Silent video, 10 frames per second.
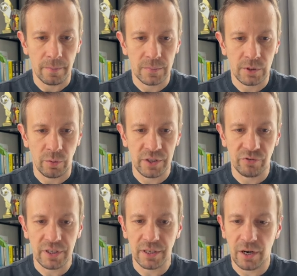So it's
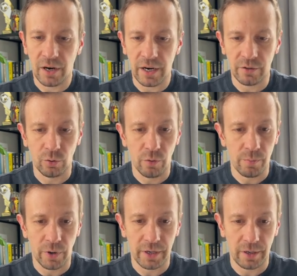recently hired growth
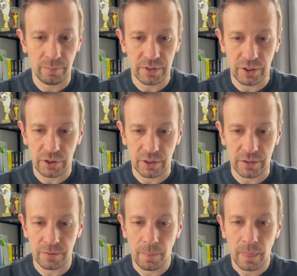marketing positions.